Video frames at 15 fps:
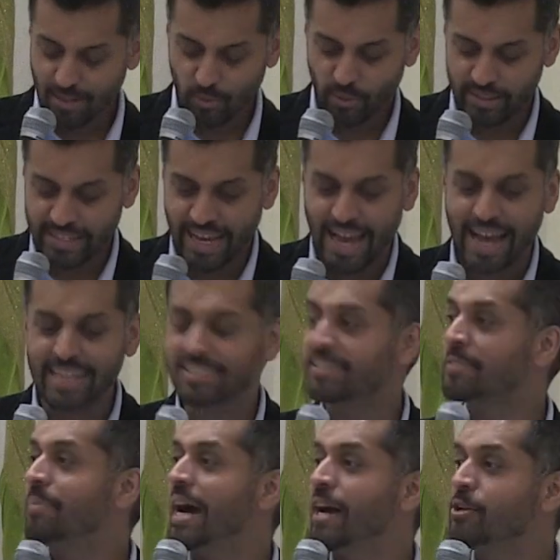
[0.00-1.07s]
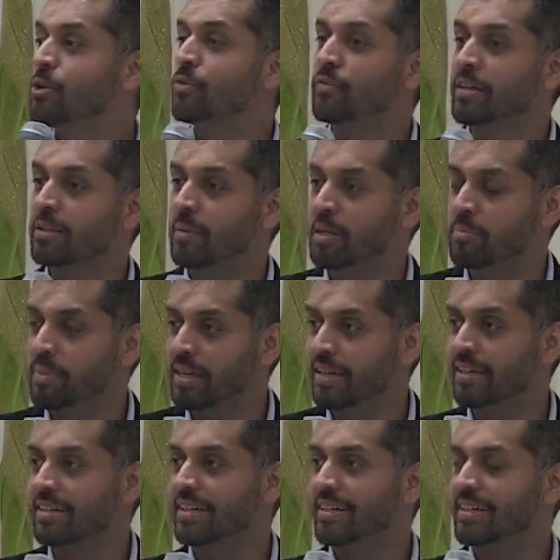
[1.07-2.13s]
When they asked him, how do you feel about
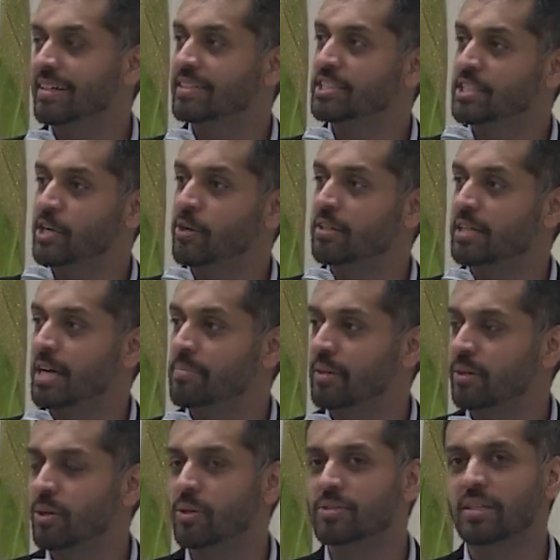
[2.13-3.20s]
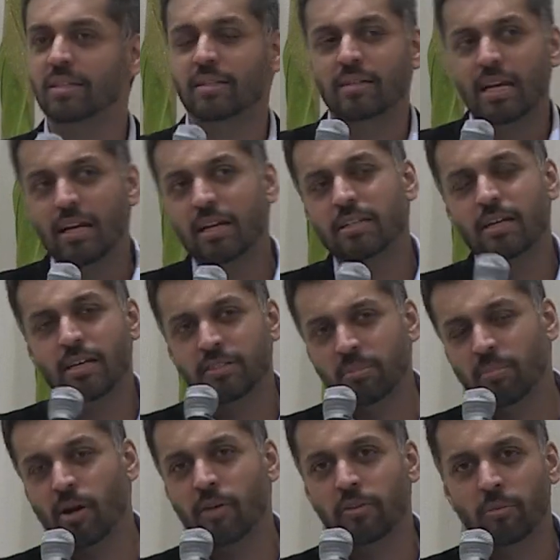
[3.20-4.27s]
being a stereotype, he goes,
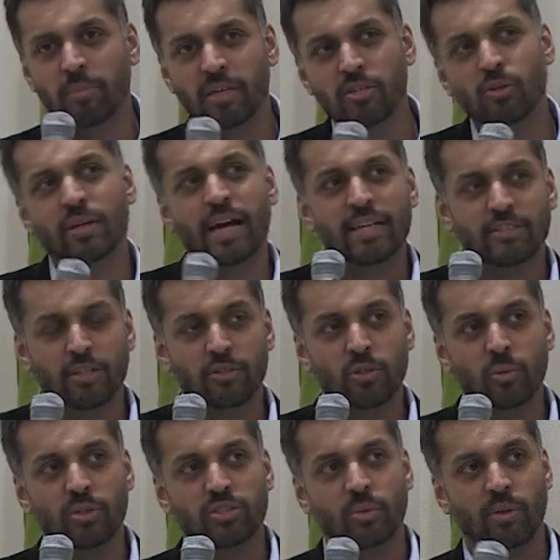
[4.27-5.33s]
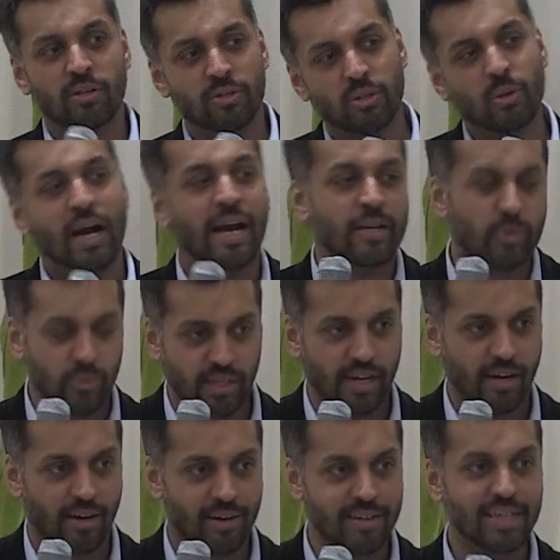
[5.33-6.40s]
doesn't bother me. You guys could do what you want to do. I don't
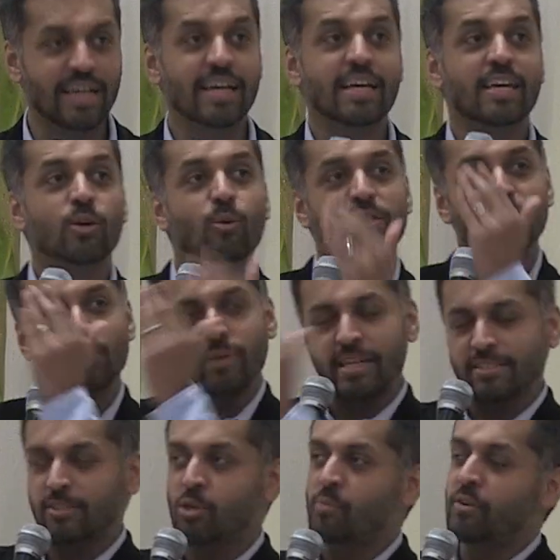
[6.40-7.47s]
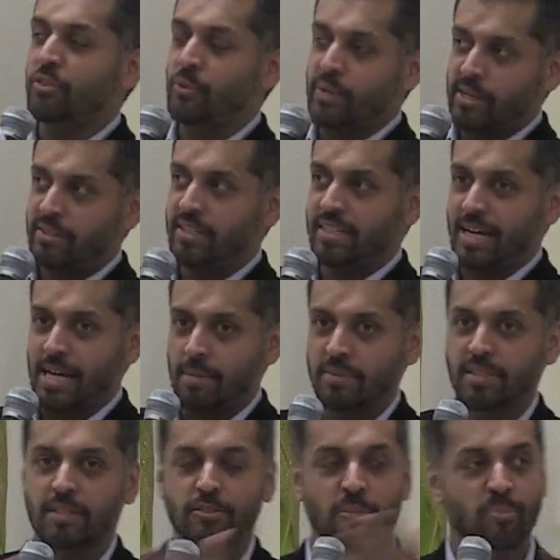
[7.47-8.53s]
care. He was arrested over 300 times
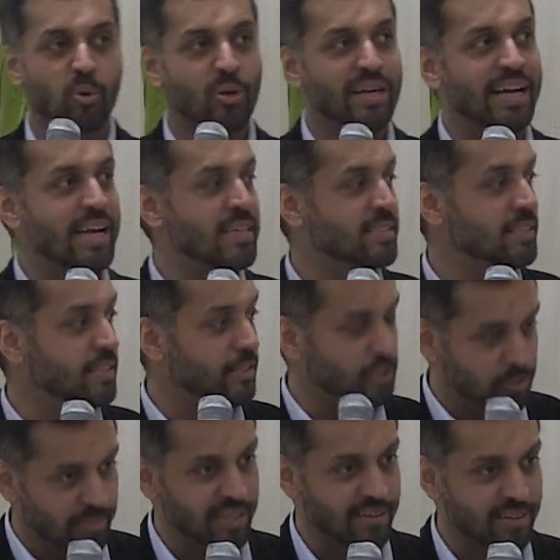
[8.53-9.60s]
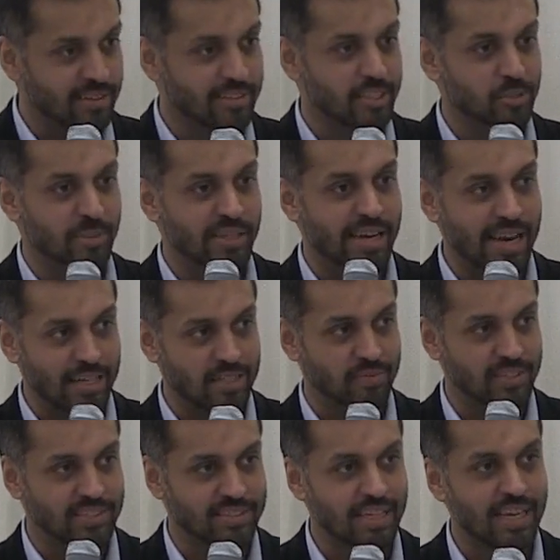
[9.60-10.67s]
because the poor guy is in Kashmir, a Kashmiri
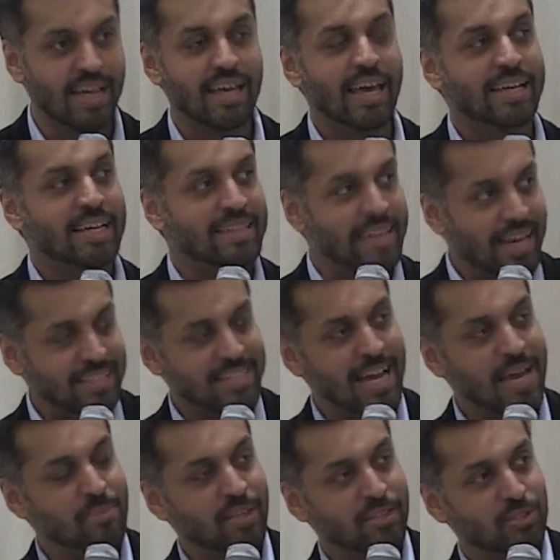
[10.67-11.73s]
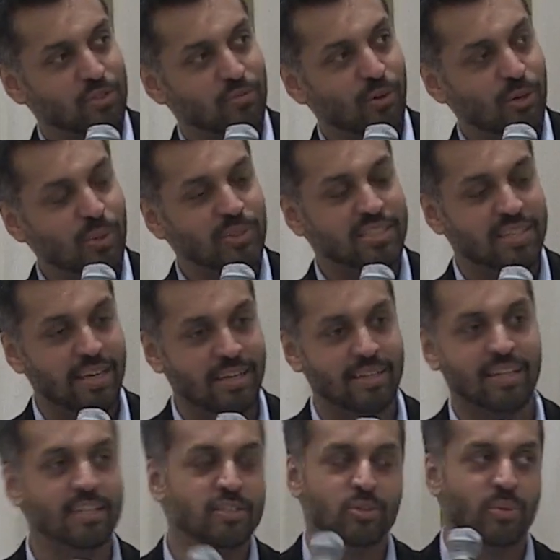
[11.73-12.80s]
activist. And at that time that this photo was taken,
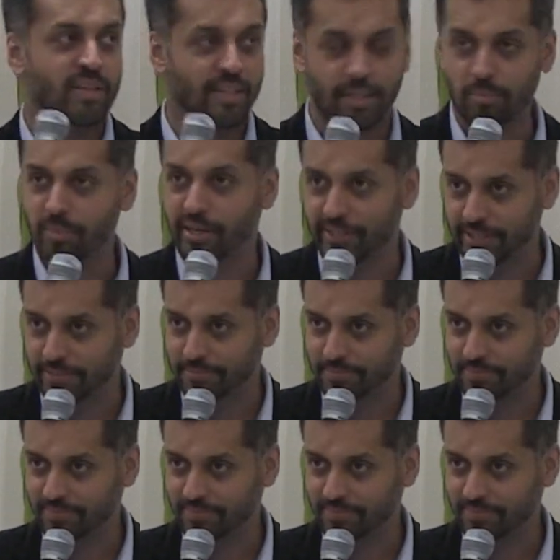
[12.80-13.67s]
he just wanted to get married.